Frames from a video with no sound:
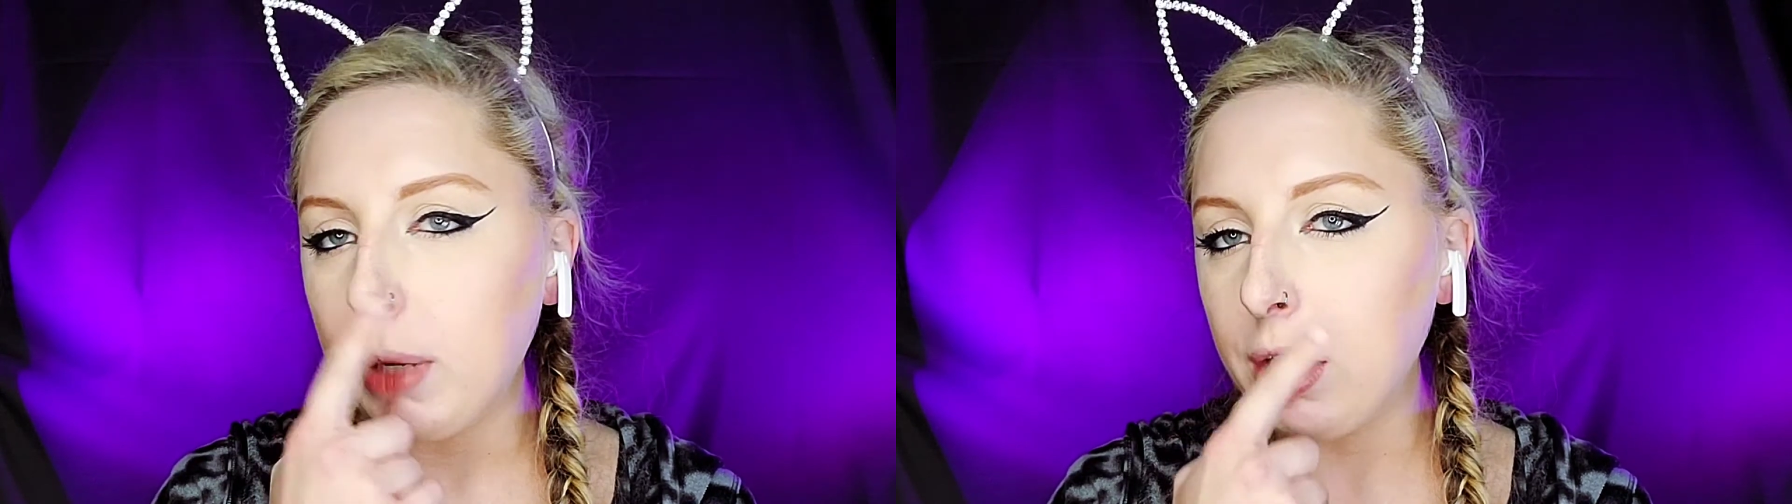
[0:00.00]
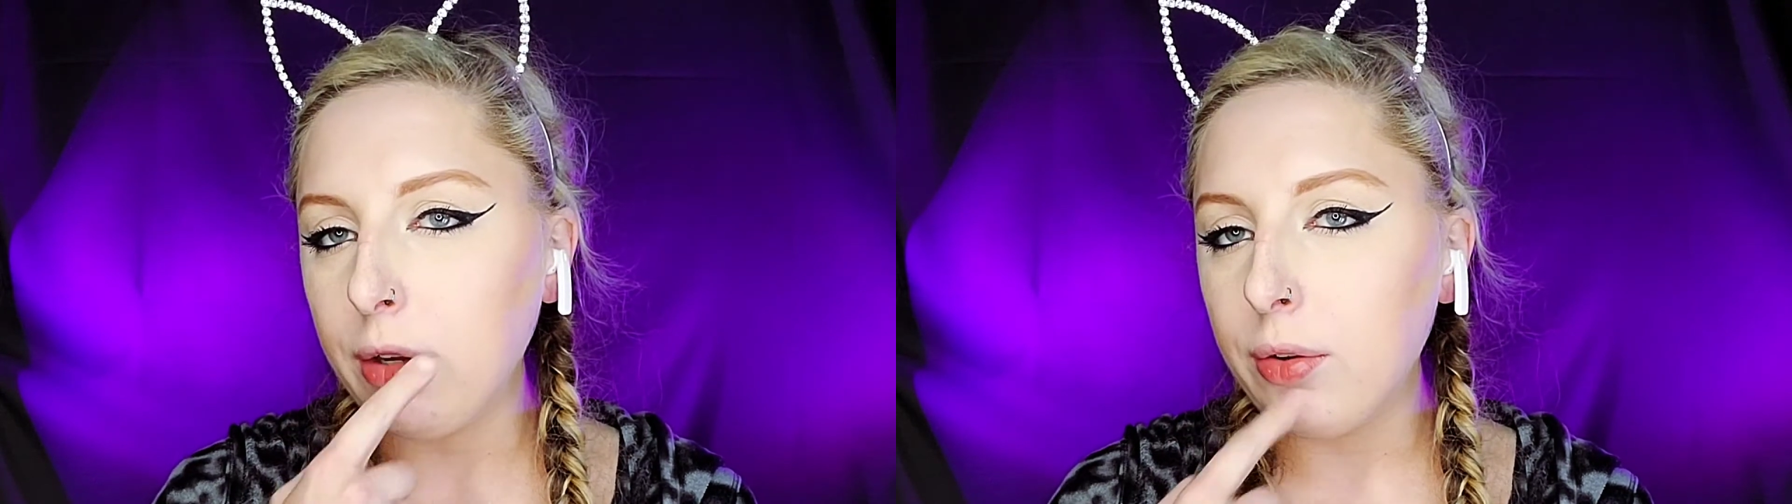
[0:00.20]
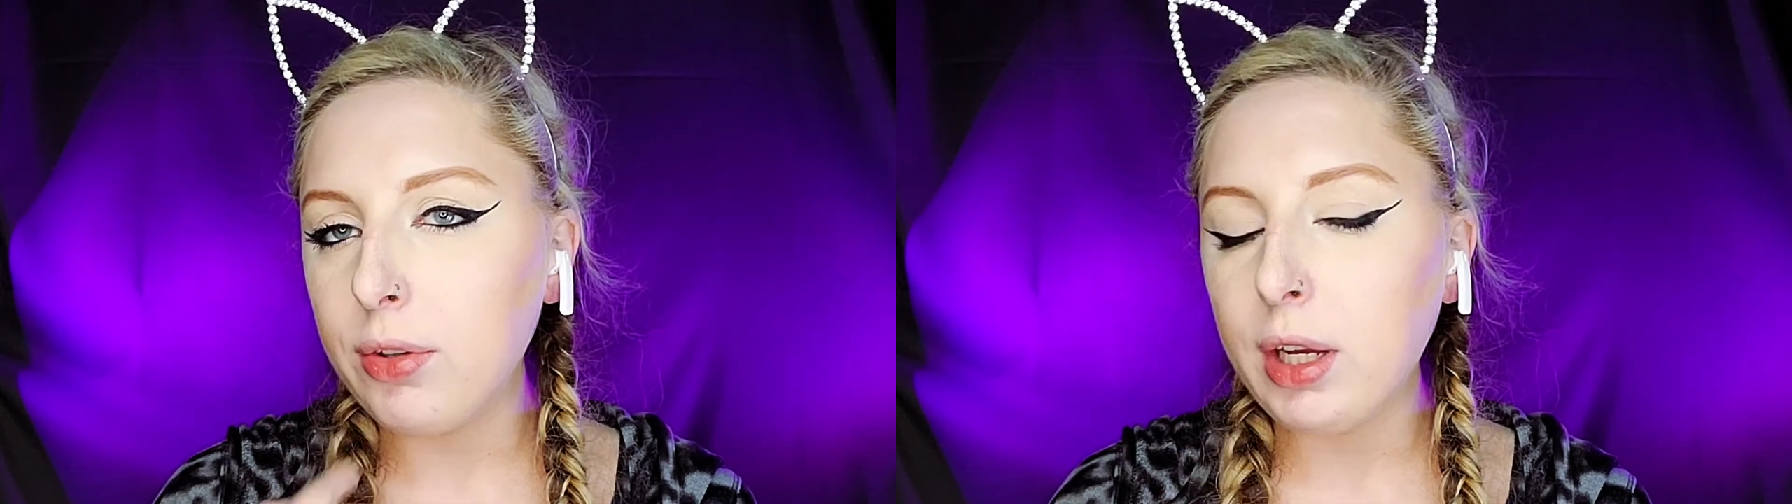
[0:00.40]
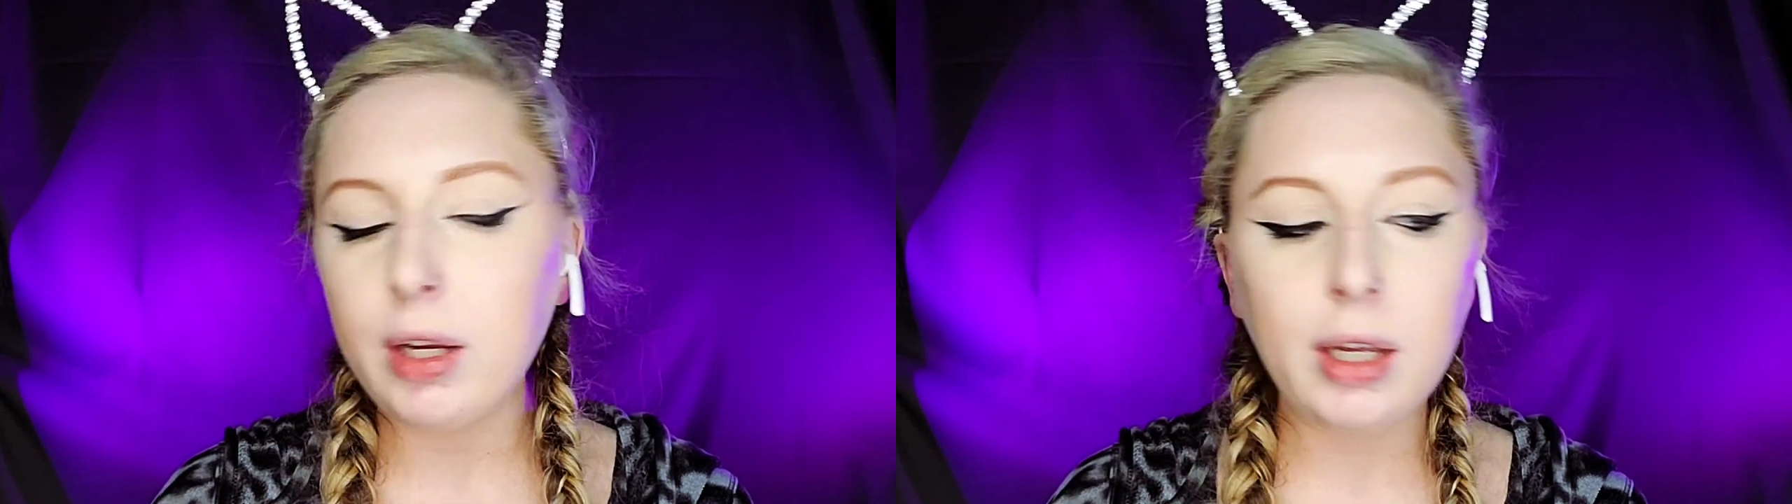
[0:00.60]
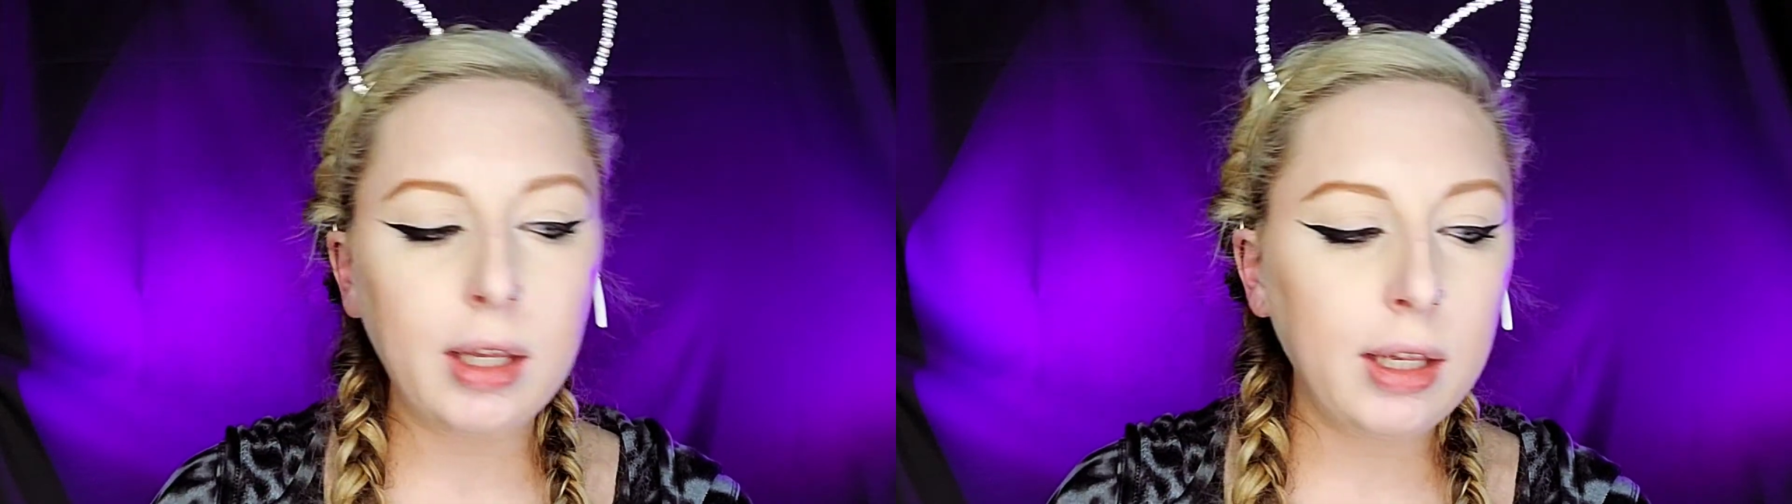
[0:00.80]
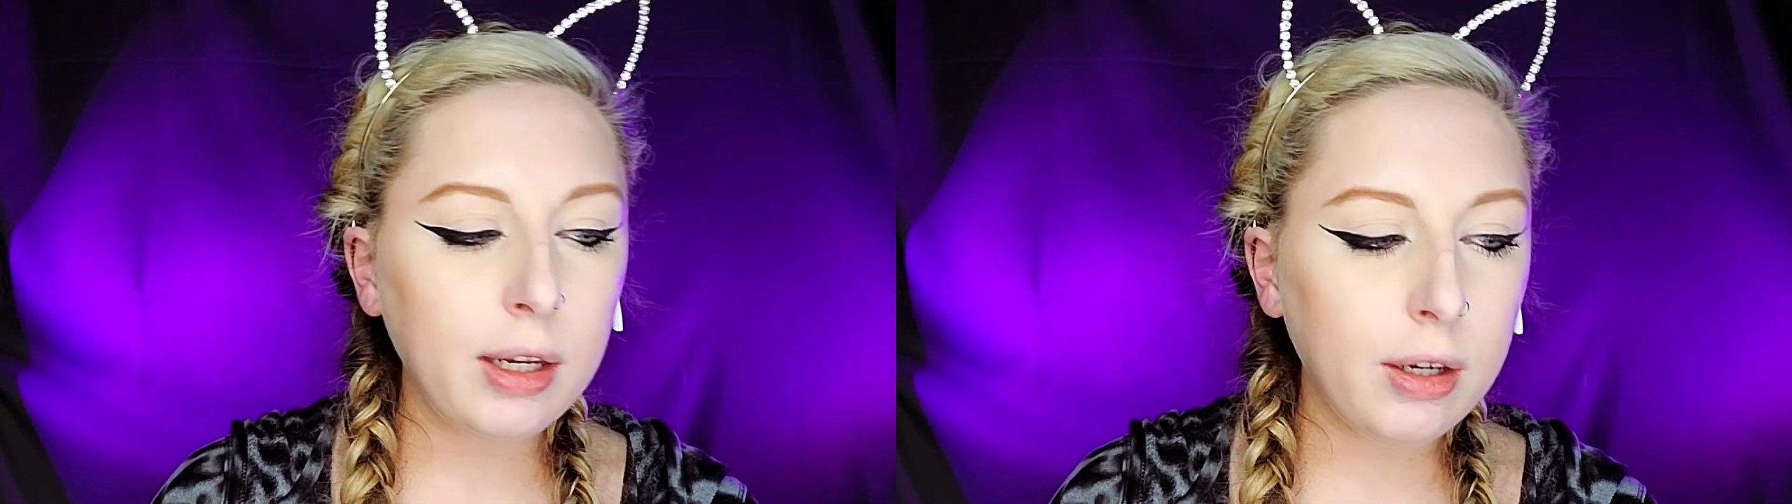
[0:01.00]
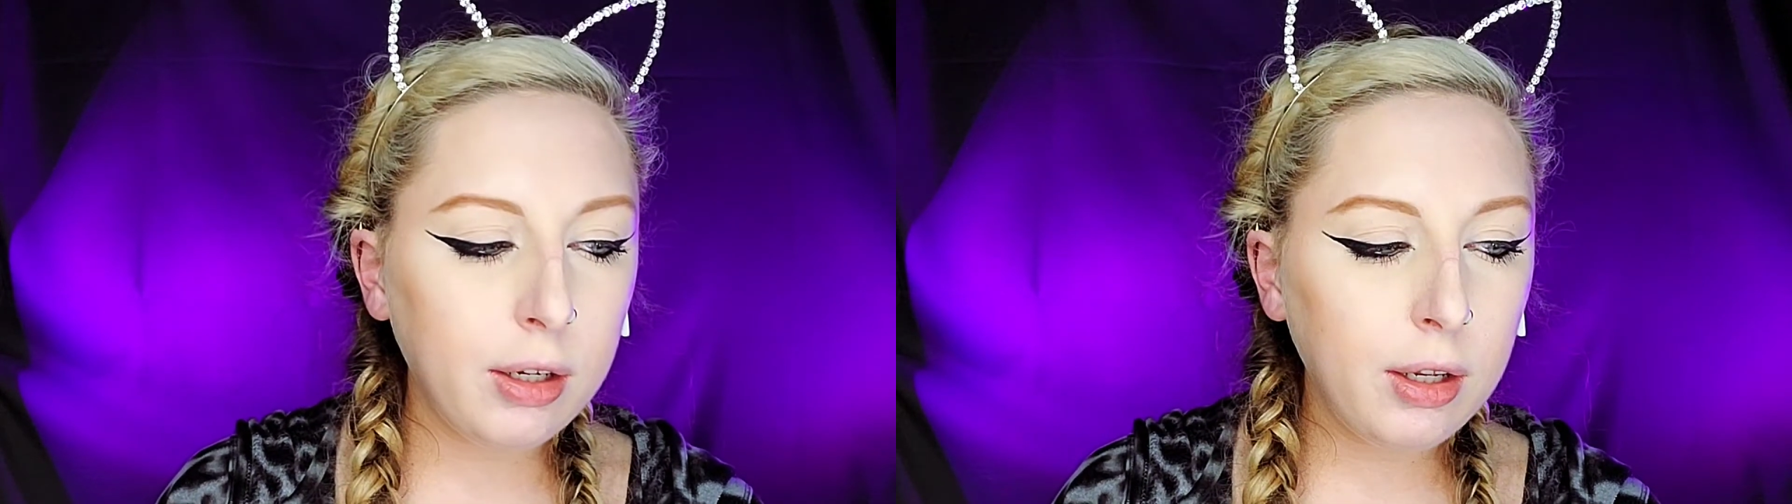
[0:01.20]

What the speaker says: nose area here,